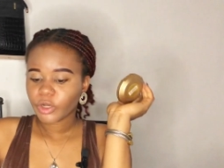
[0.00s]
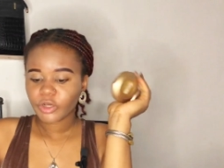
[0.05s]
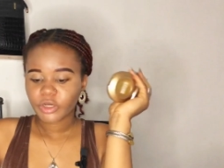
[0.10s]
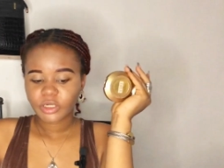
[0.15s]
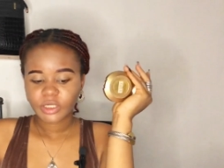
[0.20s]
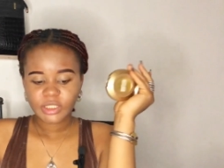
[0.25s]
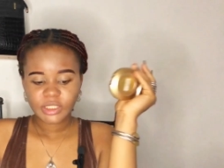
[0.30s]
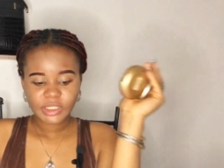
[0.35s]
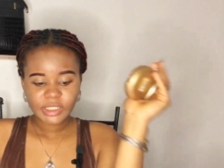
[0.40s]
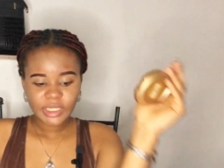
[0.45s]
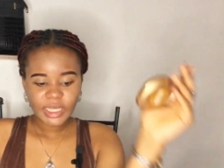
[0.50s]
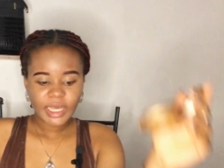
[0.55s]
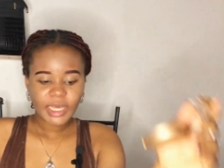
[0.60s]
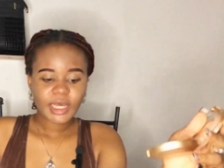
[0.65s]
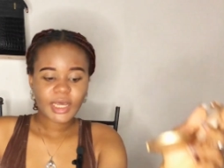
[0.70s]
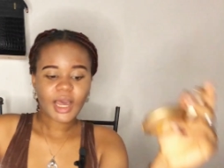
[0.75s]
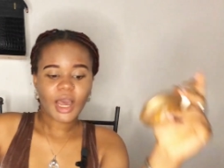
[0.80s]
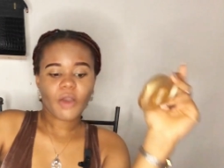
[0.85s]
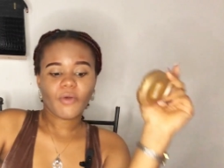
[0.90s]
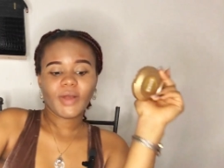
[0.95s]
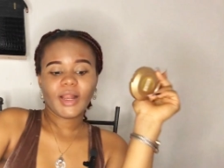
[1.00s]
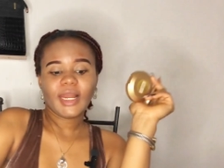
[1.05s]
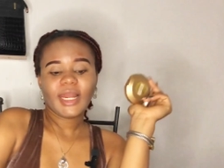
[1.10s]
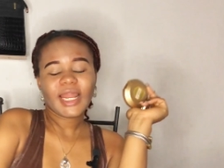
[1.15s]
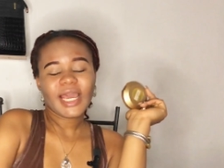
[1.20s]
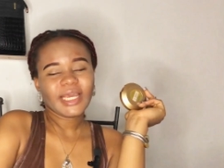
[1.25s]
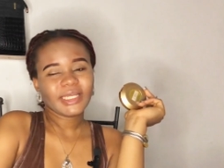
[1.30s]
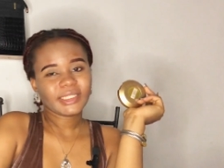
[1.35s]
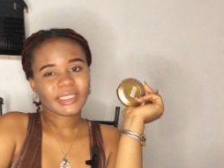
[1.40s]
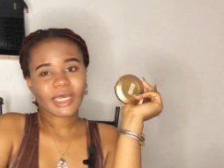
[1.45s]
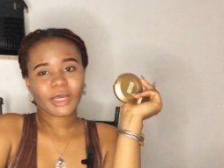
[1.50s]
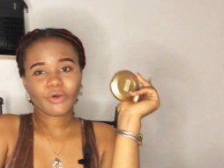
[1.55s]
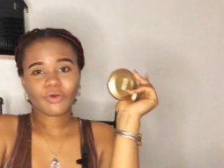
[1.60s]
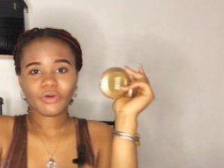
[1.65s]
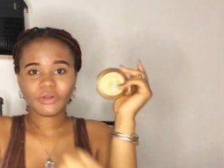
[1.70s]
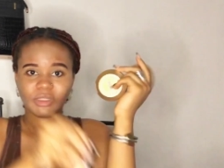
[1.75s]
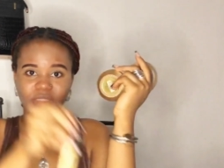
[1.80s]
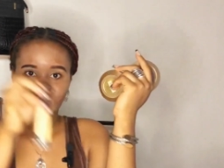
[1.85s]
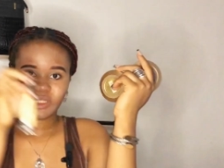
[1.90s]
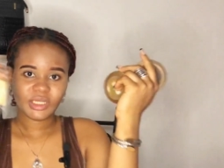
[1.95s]
we're going to take our lighter
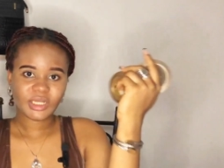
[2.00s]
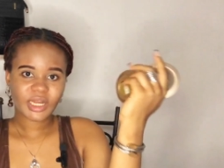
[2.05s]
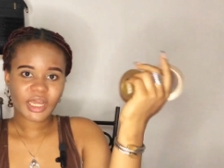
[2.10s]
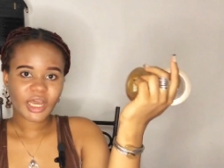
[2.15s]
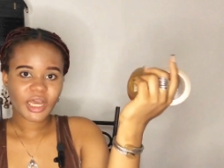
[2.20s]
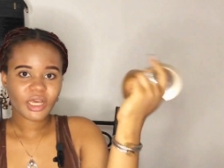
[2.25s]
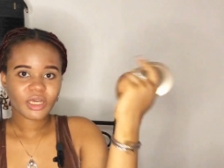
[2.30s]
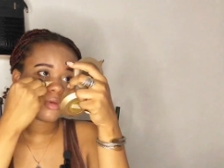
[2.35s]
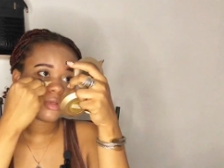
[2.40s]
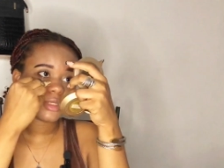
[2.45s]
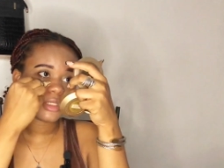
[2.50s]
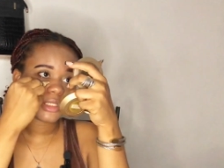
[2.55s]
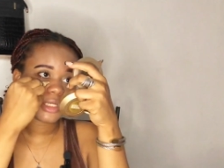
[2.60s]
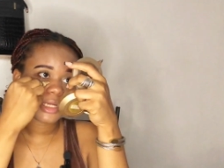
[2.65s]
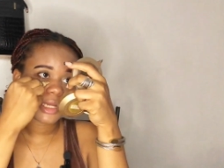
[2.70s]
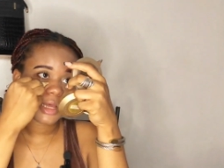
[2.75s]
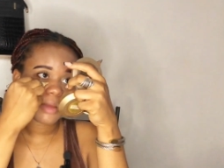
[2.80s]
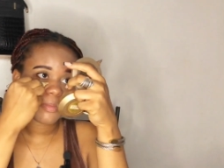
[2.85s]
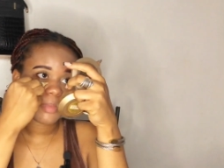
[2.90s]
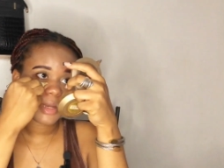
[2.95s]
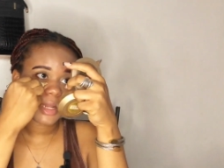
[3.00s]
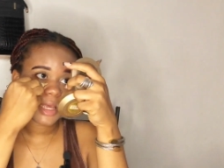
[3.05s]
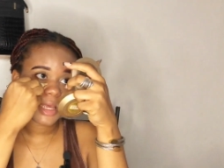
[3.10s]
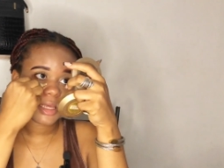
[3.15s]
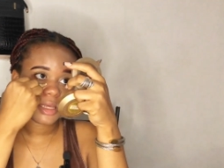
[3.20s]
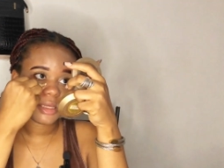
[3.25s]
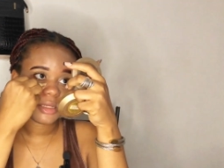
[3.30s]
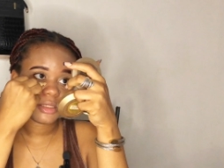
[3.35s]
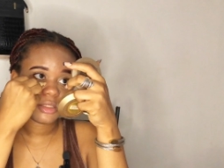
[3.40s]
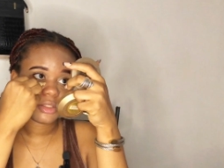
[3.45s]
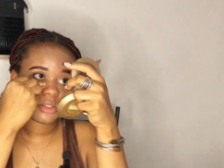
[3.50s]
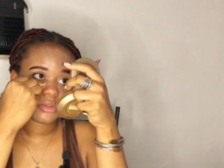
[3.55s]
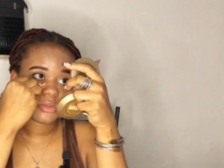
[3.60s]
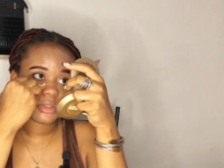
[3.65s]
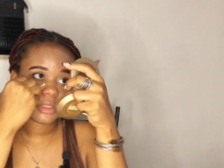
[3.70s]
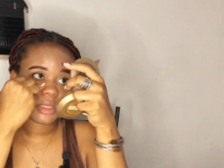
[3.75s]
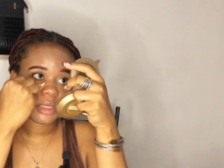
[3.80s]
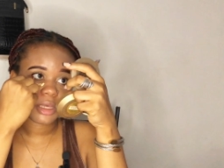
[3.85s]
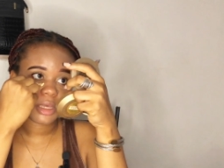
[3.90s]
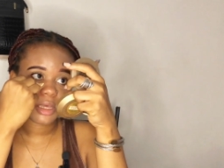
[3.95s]
concealer we're just going to apply a
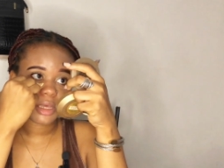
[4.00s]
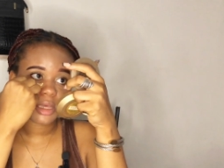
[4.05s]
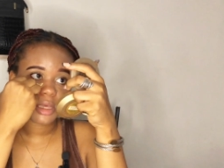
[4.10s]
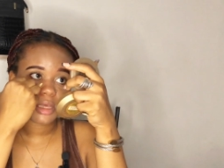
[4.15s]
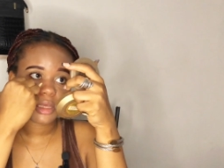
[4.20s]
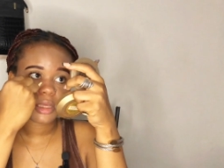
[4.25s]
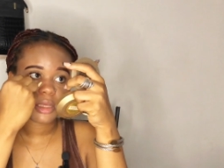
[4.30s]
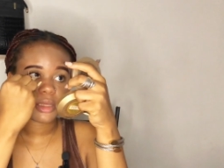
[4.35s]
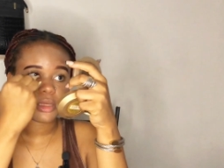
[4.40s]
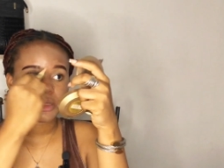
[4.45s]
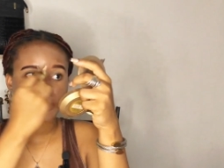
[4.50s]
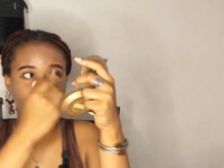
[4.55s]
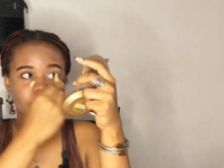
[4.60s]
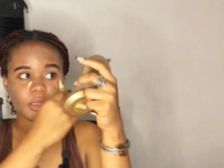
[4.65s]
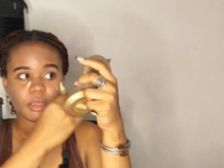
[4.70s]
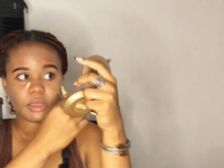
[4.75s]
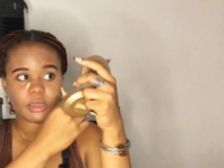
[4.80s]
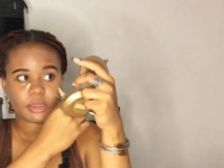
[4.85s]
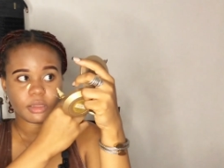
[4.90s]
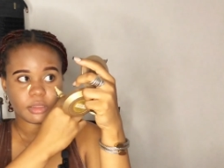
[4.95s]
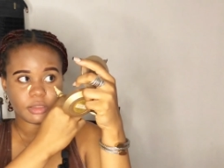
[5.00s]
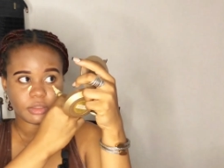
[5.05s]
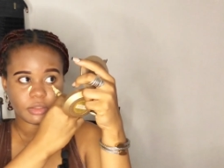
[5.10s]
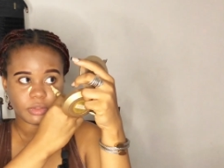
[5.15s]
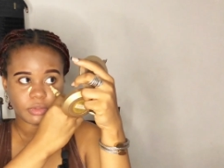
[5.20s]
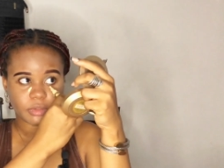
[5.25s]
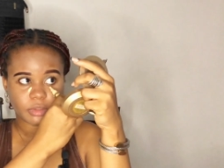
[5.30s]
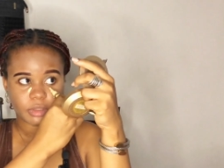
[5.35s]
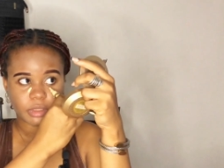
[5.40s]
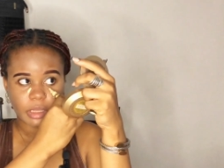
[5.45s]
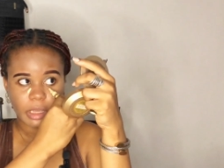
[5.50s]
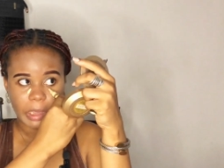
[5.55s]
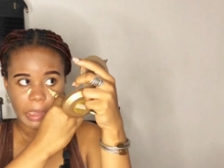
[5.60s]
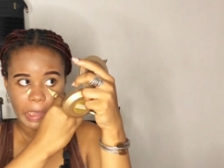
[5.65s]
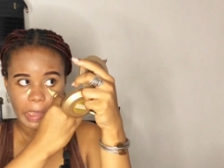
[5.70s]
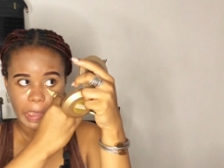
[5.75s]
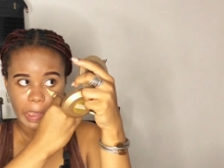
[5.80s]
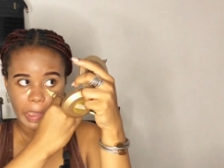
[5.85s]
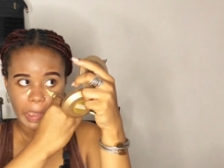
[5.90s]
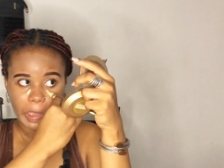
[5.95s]
little here a little
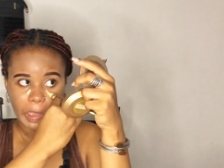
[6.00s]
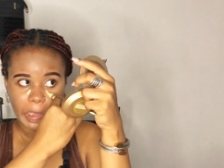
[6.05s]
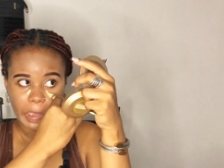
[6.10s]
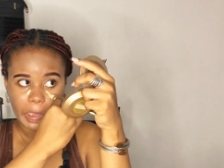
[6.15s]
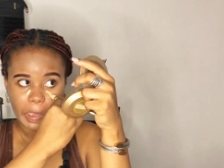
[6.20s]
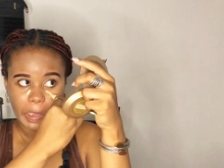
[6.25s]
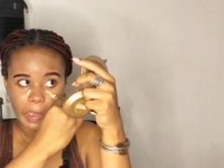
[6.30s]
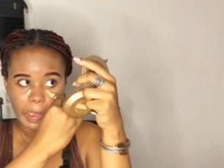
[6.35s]
here